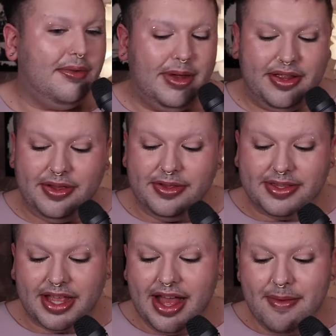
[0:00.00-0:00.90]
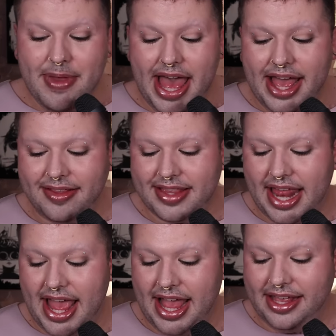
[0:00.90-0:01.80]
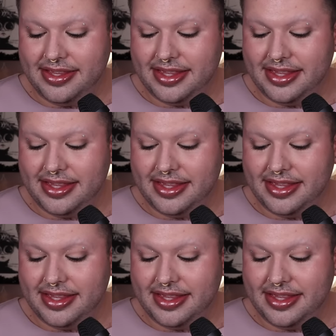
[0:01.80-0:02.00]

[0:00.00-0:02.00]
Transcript: one of those compacts that has